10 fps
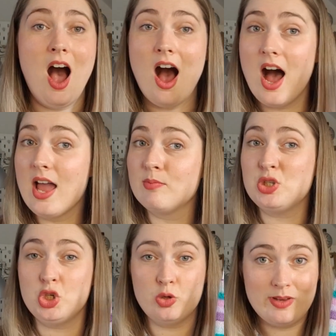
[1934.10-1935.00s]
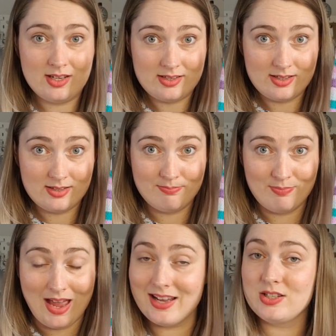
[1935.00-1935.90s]
I am dubious
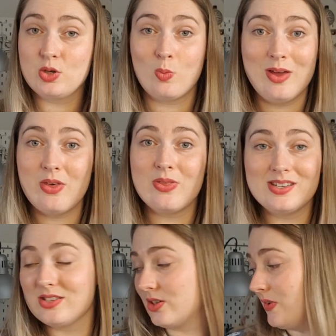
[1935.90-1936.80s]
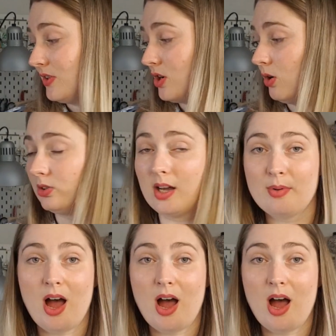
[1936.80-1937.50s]
as to whether this is going to hold up.